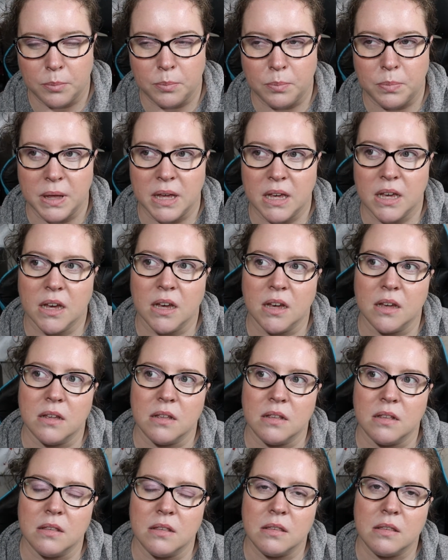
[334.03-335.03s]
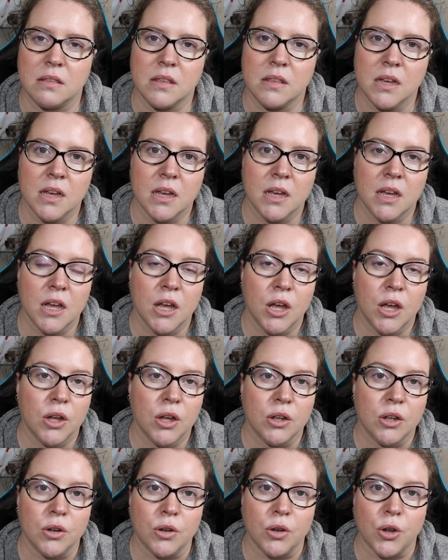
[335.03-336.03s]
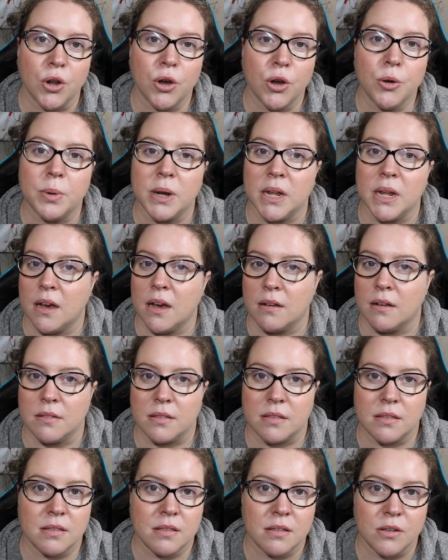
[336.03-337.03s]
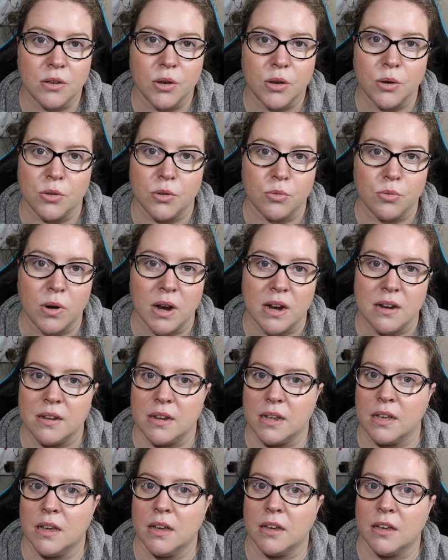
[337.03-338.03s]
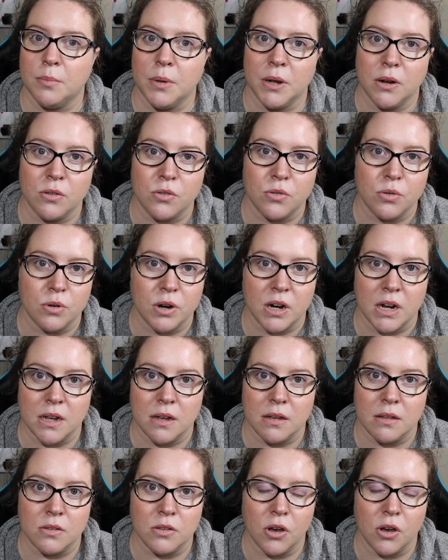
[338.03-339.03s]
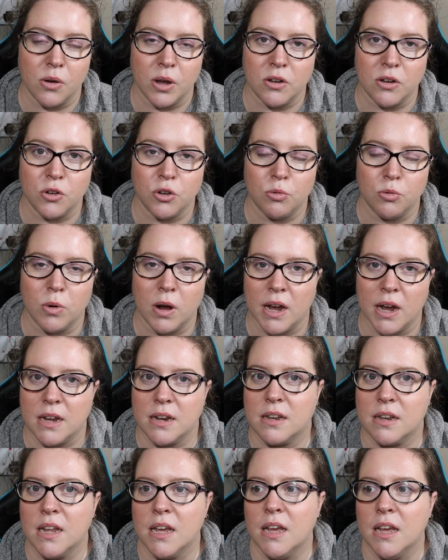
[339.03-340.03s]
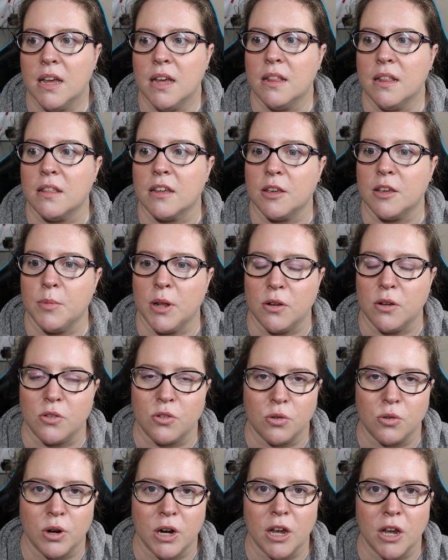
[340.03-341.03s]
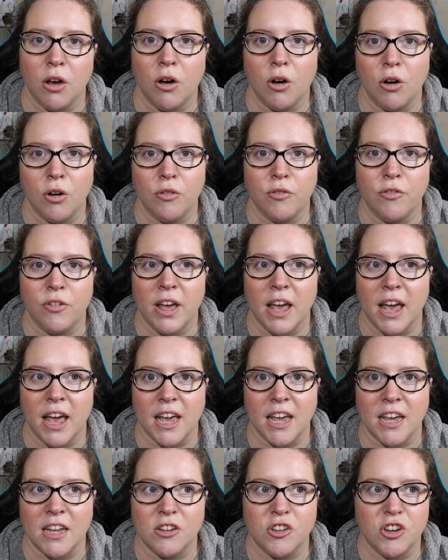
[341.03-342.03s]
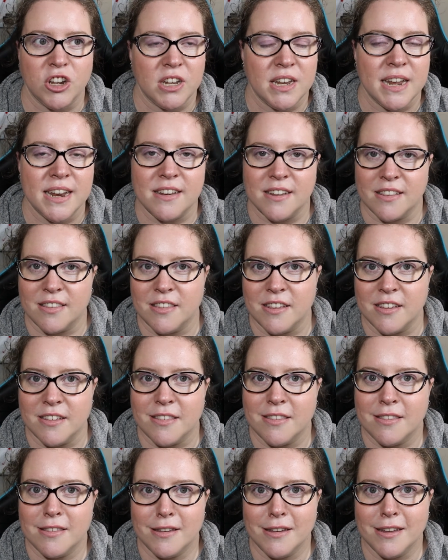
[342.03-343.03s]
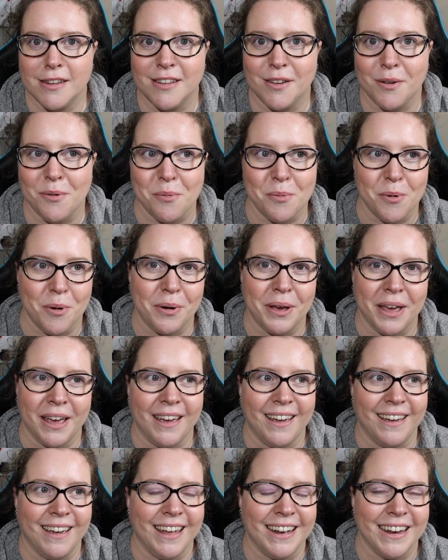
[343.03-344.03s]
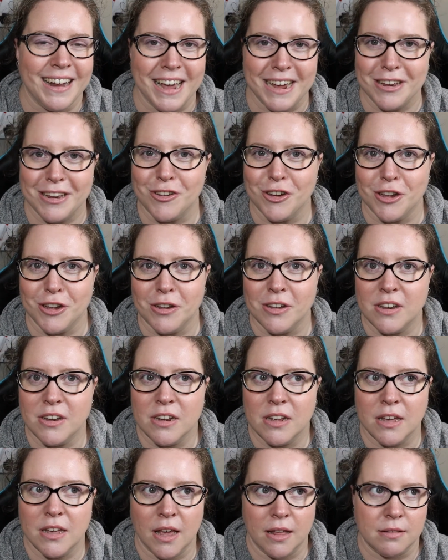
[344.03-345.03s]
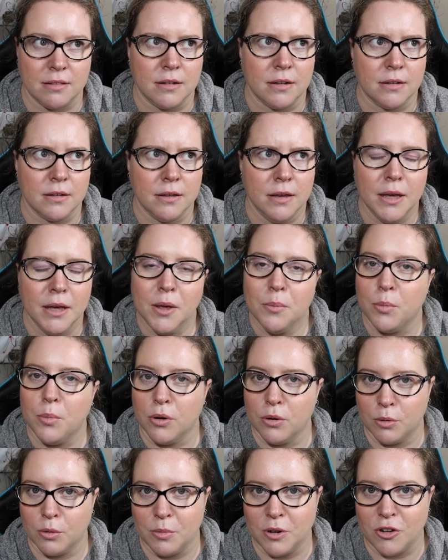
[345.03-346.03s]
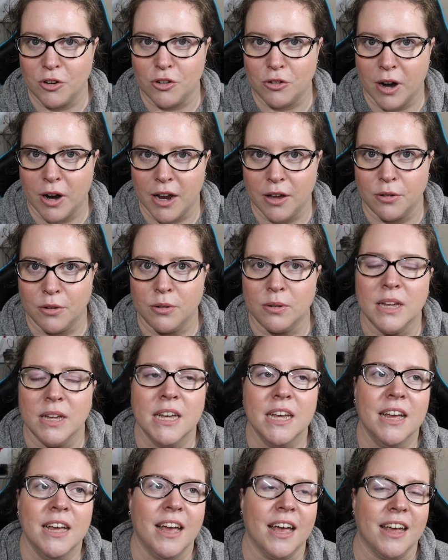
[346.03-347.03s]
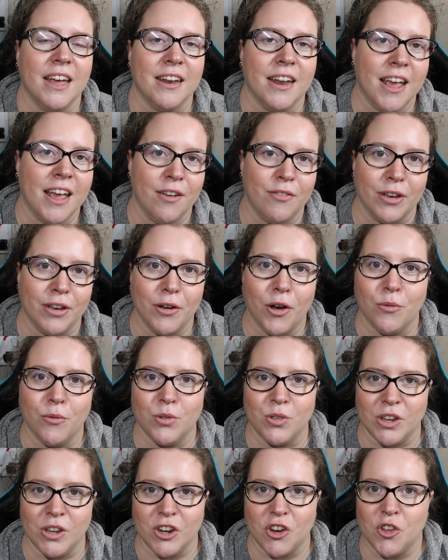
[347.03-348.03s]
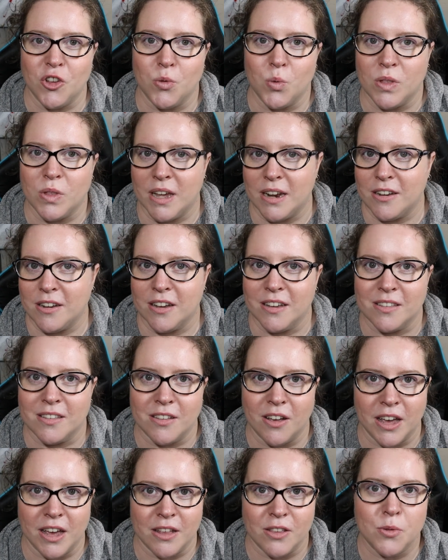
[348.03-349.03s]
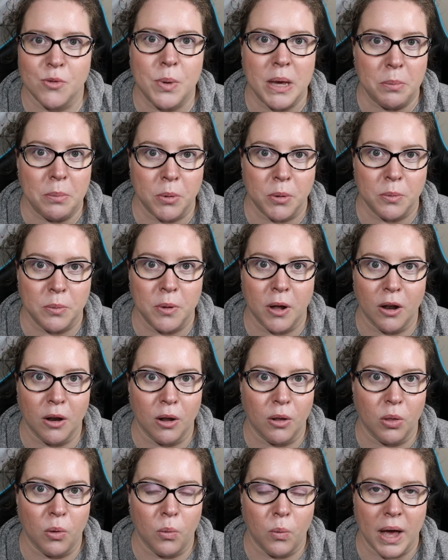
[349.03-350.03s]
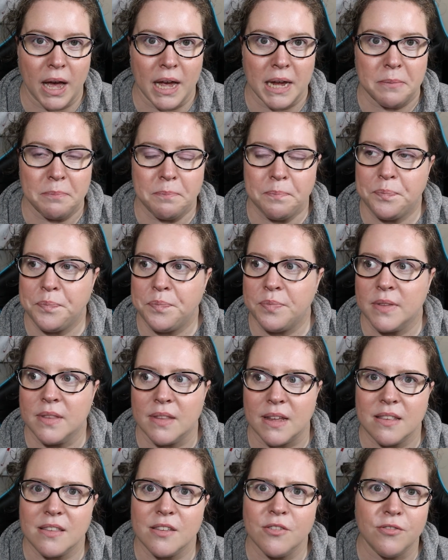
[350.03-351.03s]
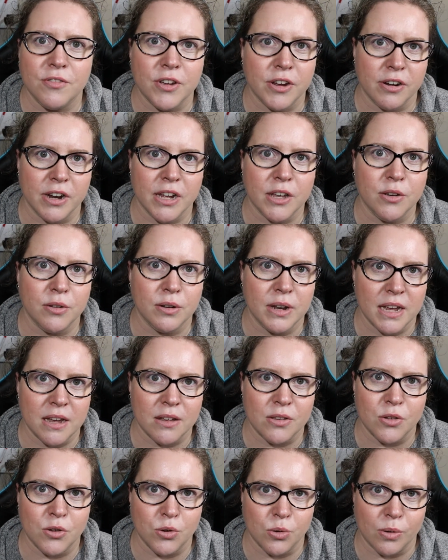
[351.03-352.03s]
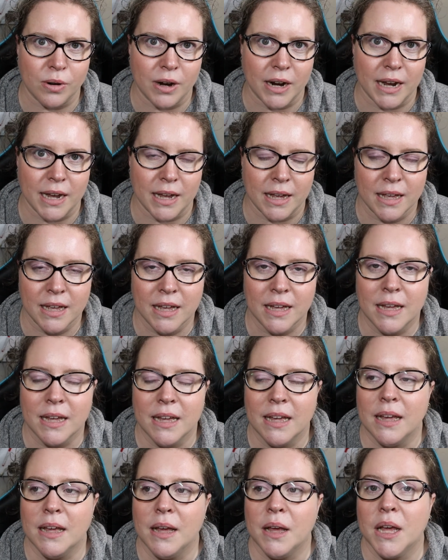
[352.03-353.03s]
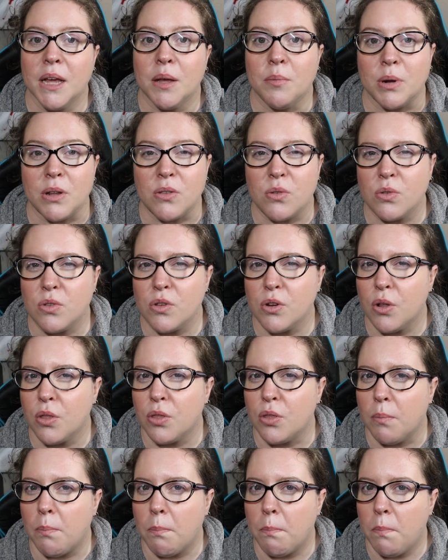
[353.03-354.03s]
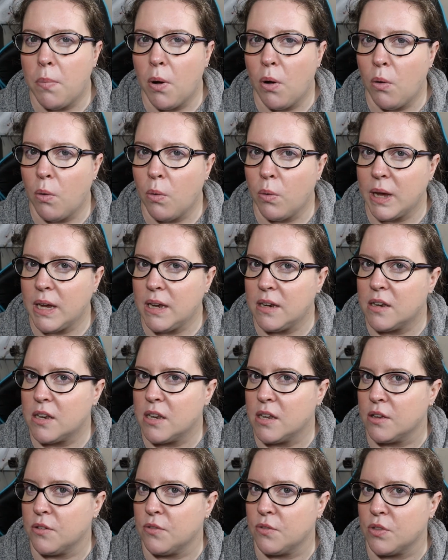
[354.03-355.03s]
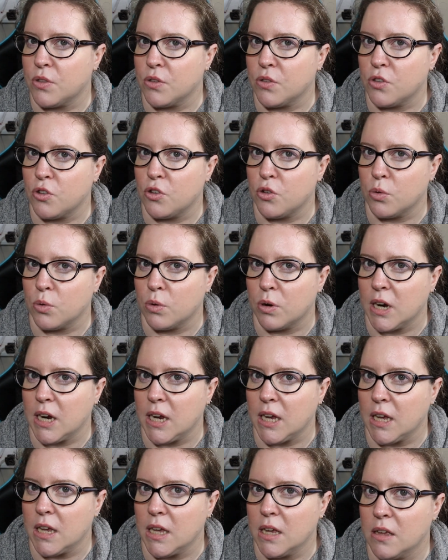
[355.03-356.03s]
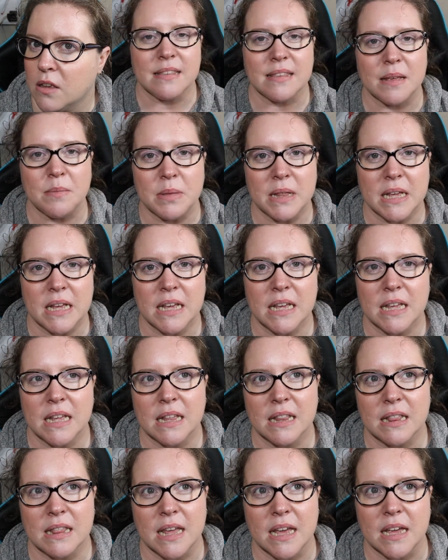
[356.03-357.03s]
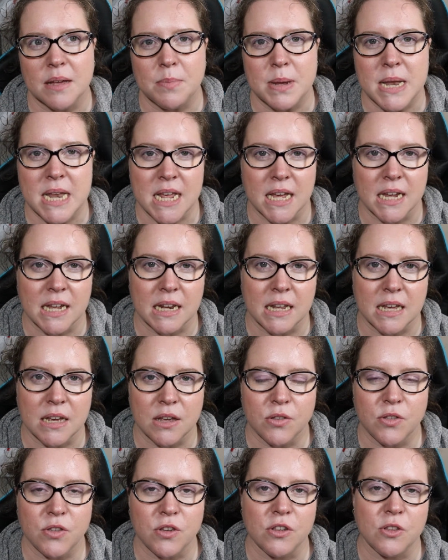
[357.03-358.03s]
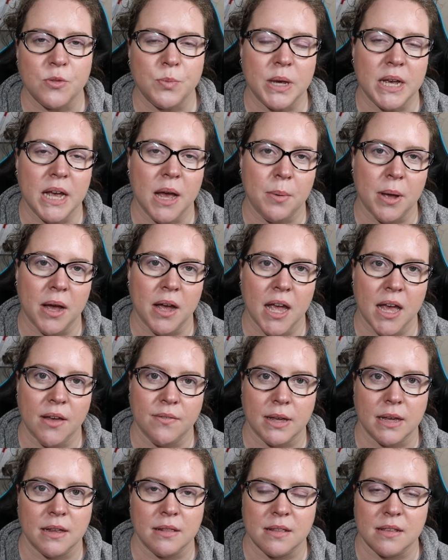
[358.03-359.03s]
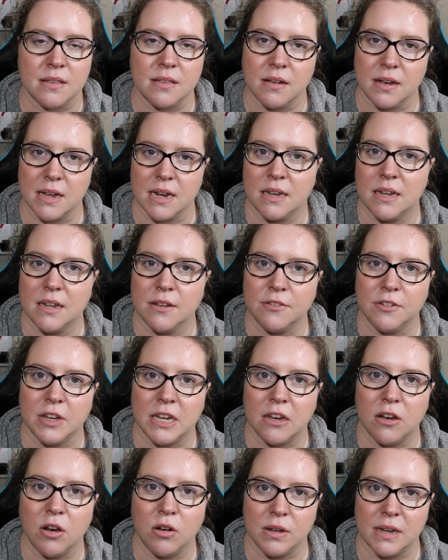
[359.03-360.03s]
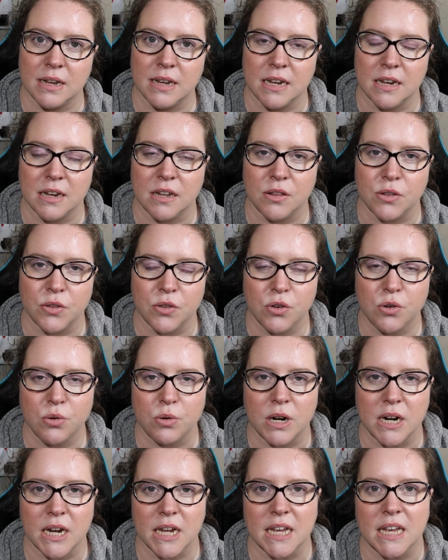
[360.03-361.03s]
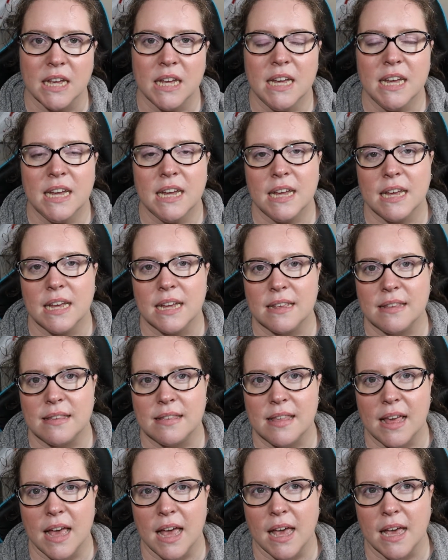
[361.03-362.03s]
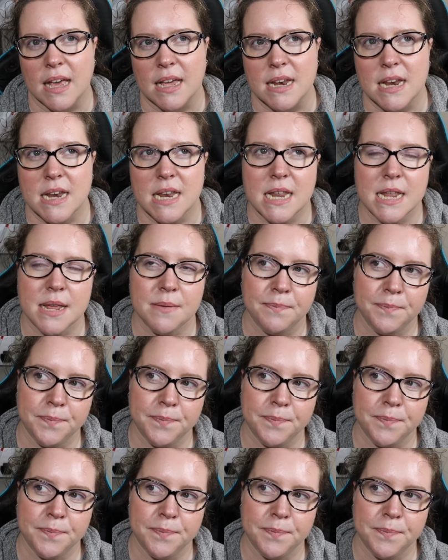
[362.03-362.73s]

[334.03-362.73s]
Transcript: because nobody else who is writing a Camino story is going to write the Camino story of a geneticist walking an ancient Catholic pilgrimage trail and having conversations with anti-science people along the way. That's a very unique story. But it's also not the point of the story. Something that particularly concerns me about having the scientific content in the story is that